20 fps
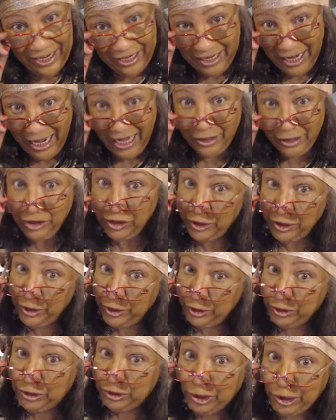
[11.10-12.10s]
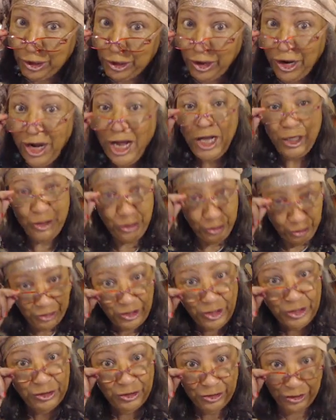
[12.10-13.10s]
Not sister,
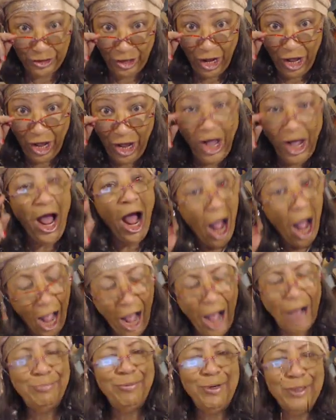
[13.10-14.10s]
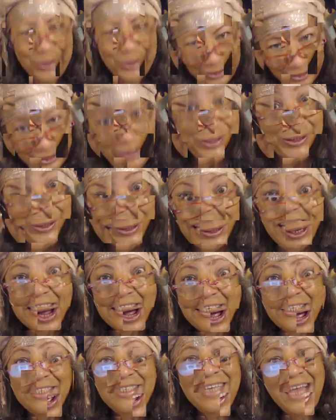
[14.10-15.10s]
sister. I'm a sister.
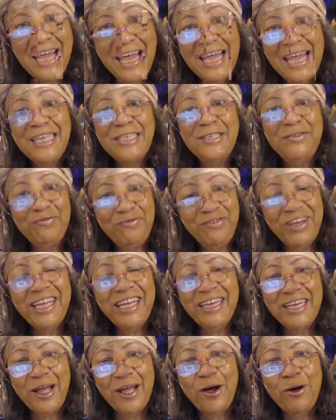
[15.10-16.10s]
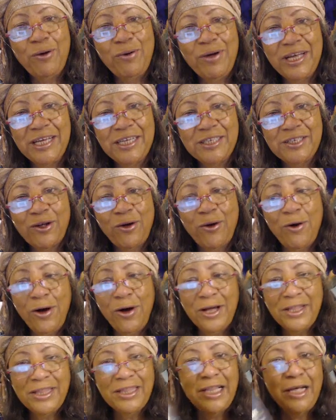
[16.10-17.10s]
Today's video is
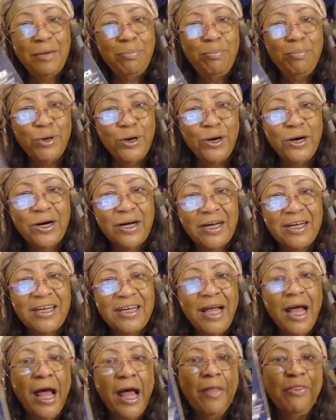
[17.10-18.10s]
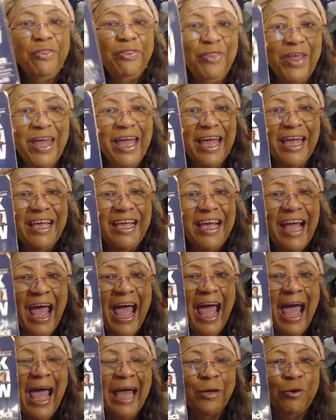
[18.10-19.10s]
on the book, Think
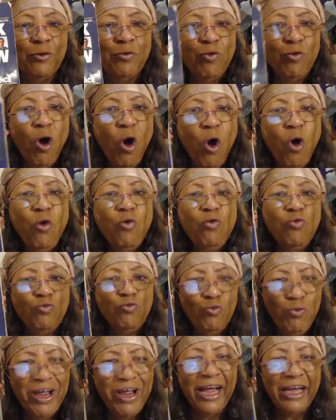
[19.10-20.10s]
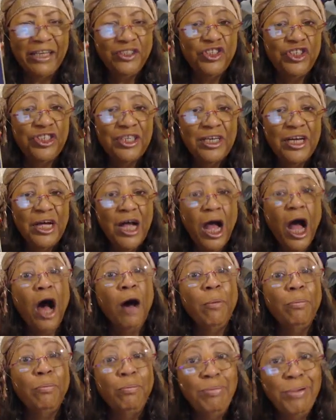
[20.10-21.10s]
and Grow Rich, A
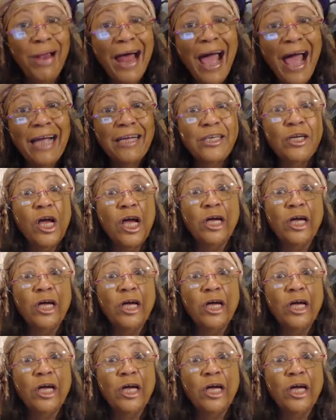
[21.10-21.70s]
Black